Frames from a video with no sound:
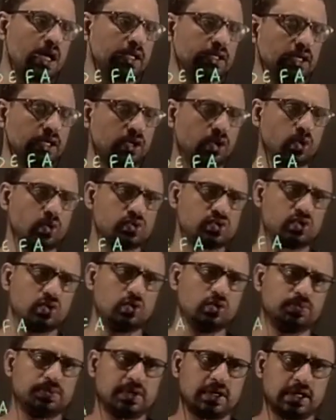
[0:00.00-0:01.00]
Other
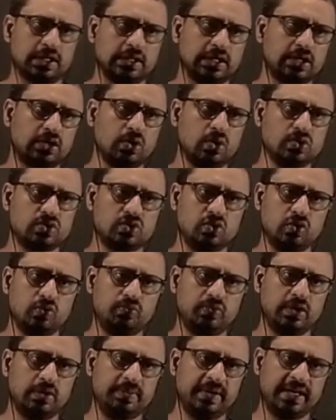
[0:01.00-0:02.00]
closed
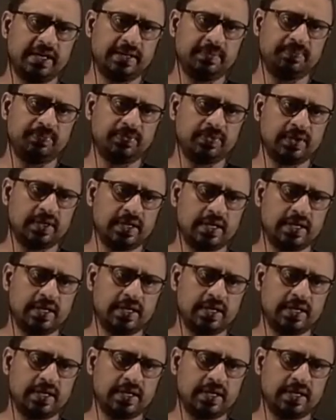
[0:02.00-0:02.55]
loop will be,